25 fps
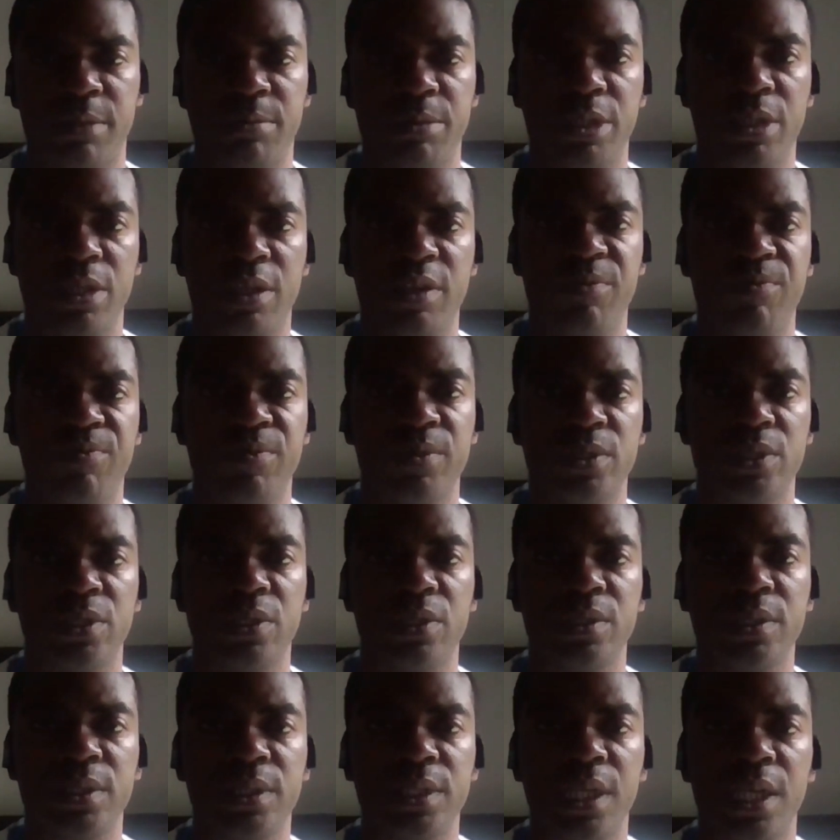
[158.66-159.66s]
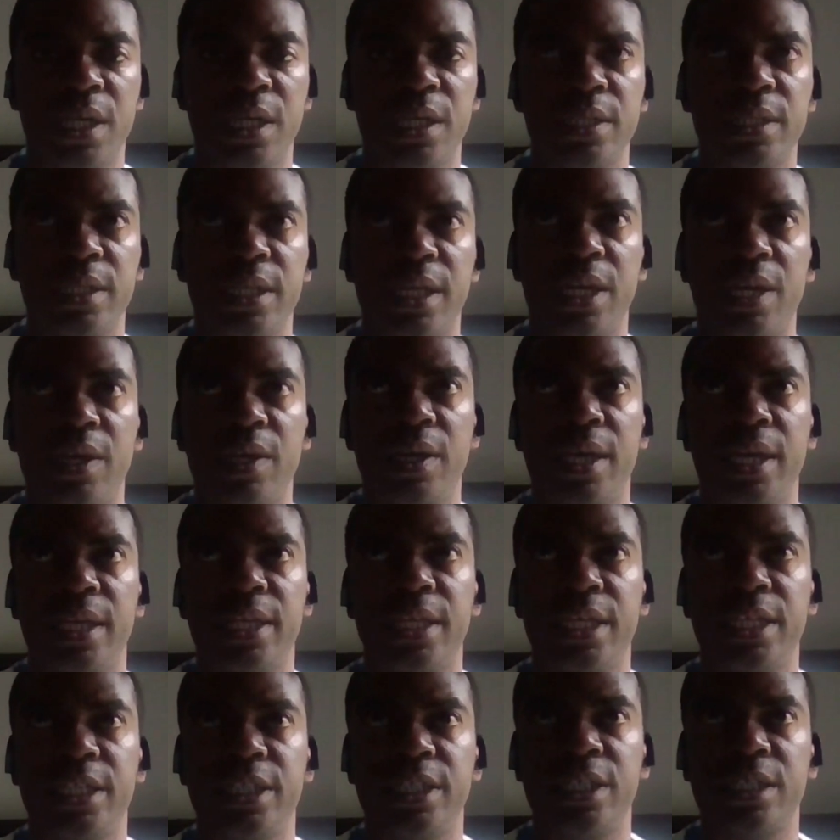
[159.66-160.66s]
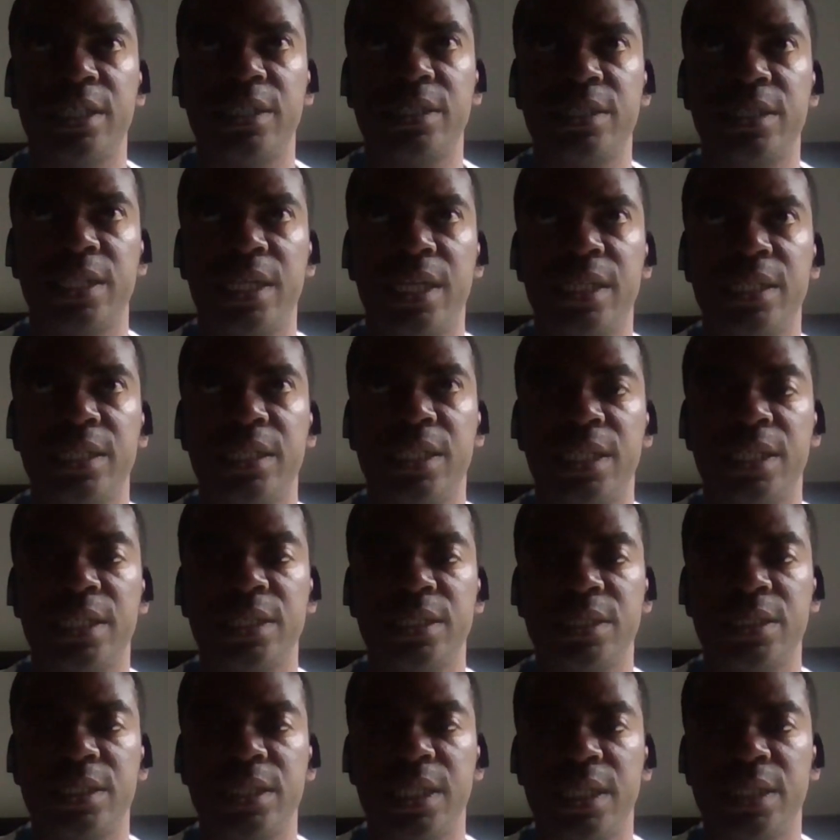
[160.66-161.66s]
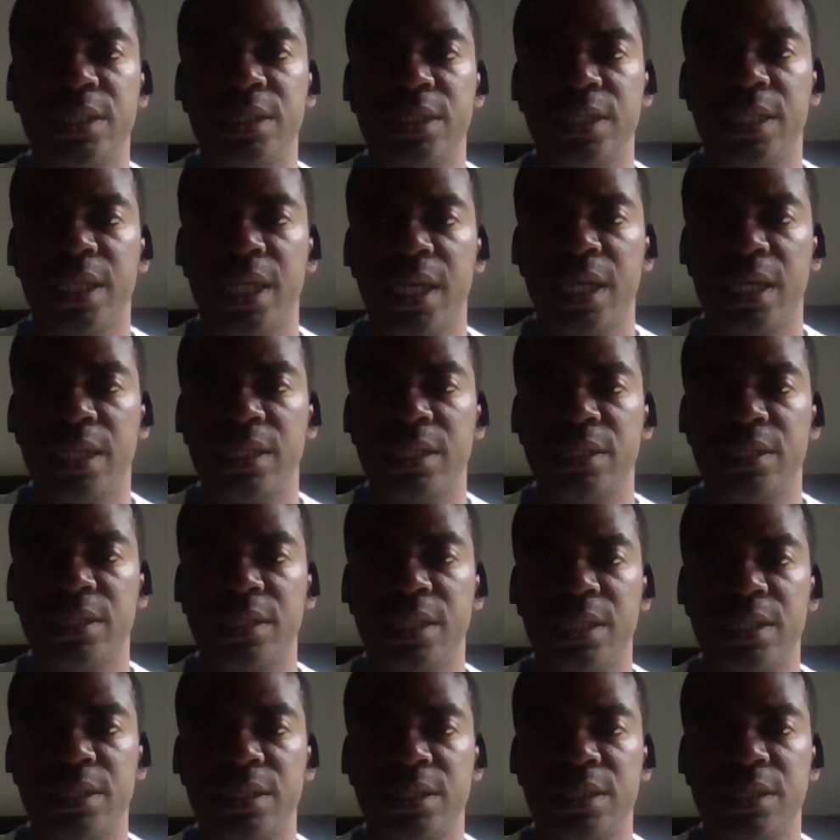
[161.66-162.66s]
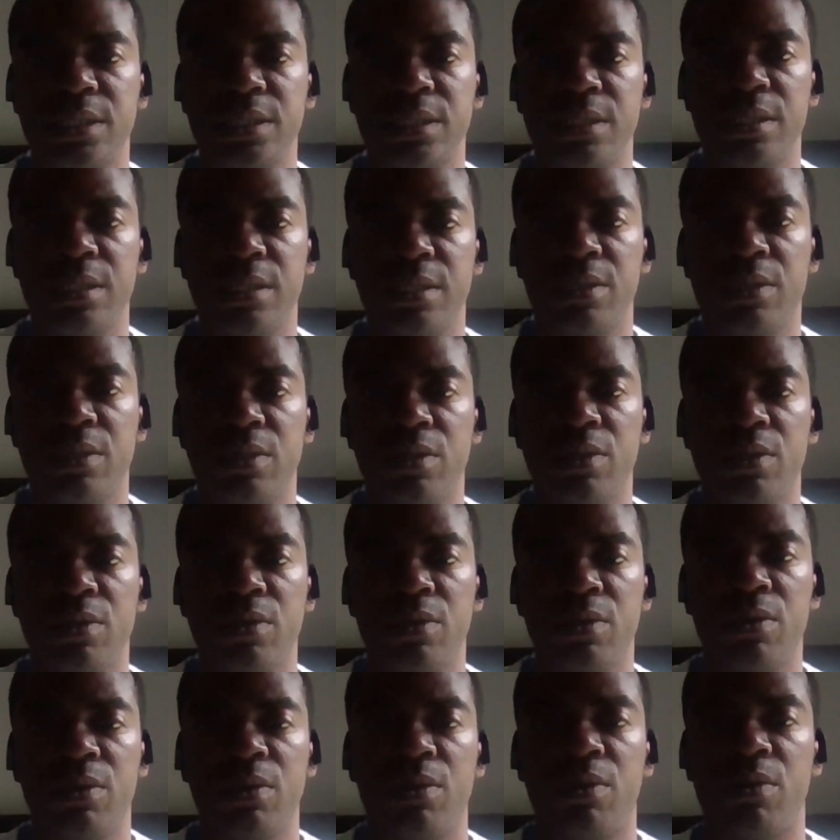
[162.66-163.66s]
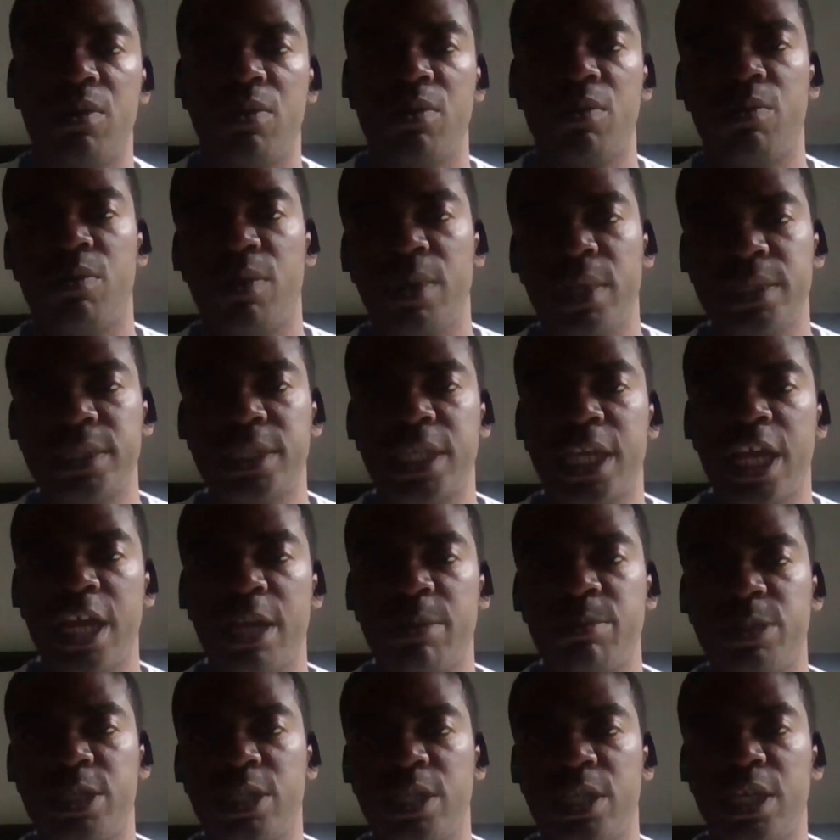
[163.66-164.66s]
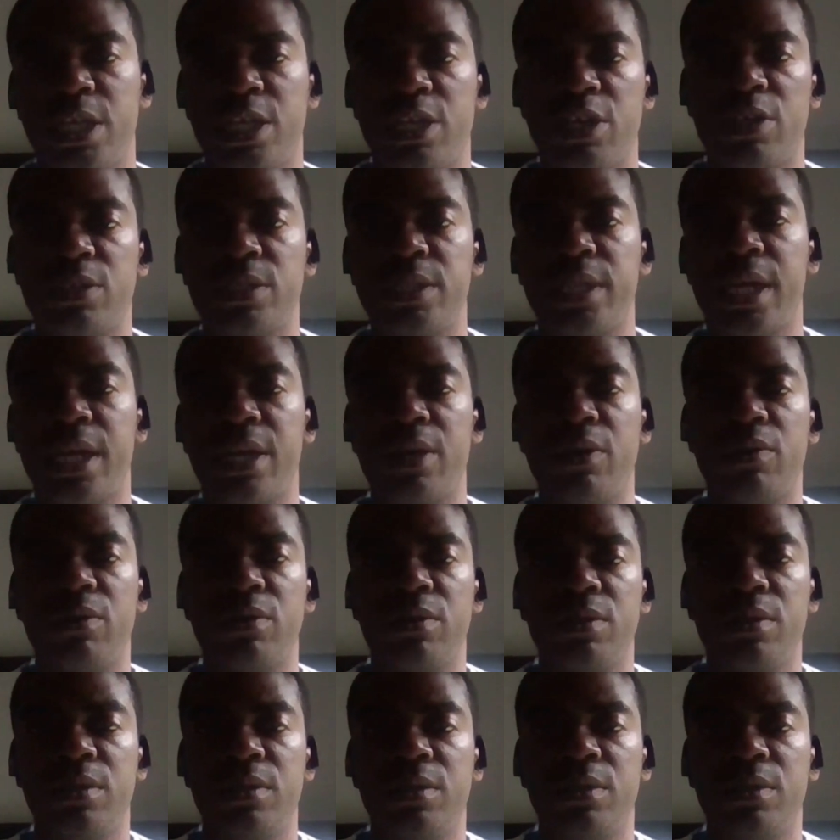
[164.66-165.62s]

have been out for some time now, and it's just like this and this and that, and this is what is happening here. Now,